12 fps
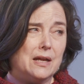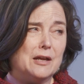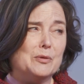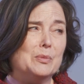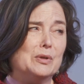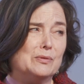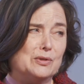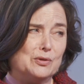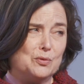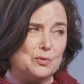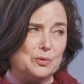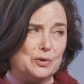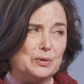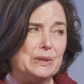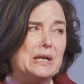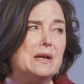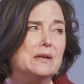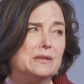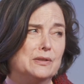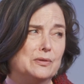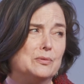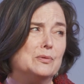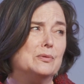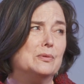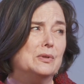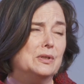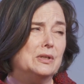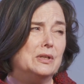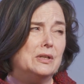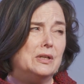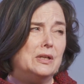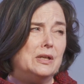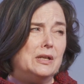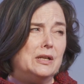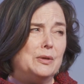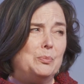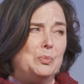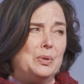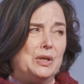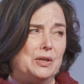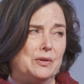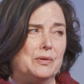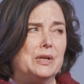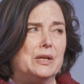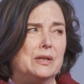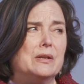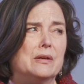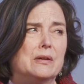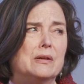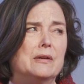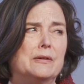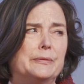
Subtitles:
kind of middle school, early high school period.